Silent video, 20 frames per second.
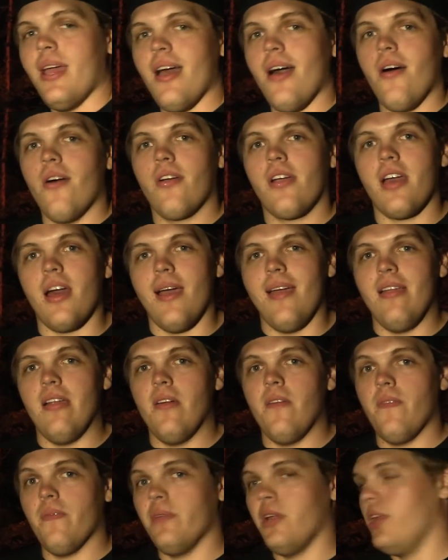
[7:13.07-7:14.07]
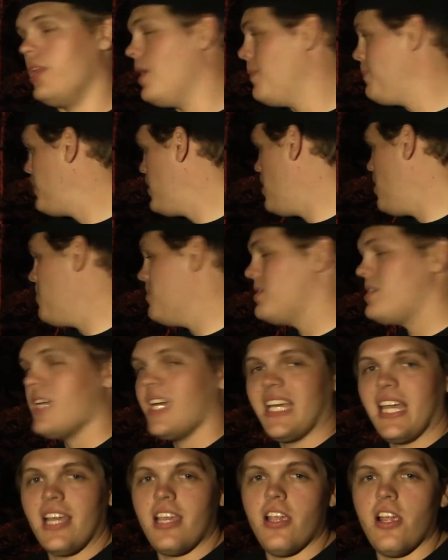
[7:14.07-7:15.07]
now, kind of. I'm gonna limp it home in
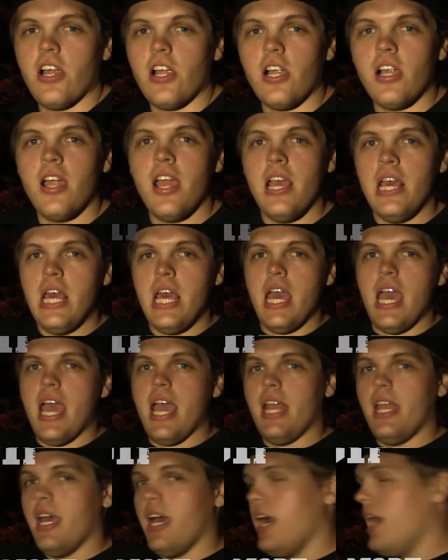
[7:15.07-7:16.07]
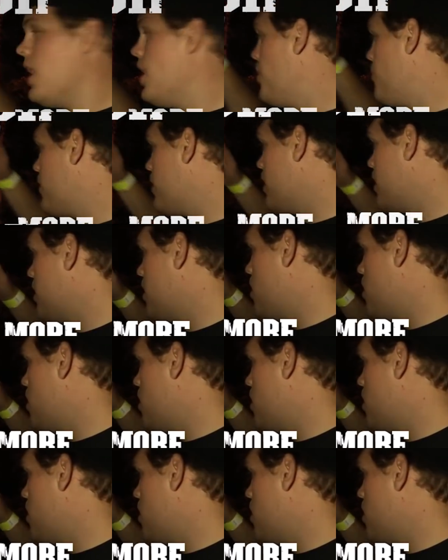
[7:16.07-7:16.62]
second gear, and uh, we're gonna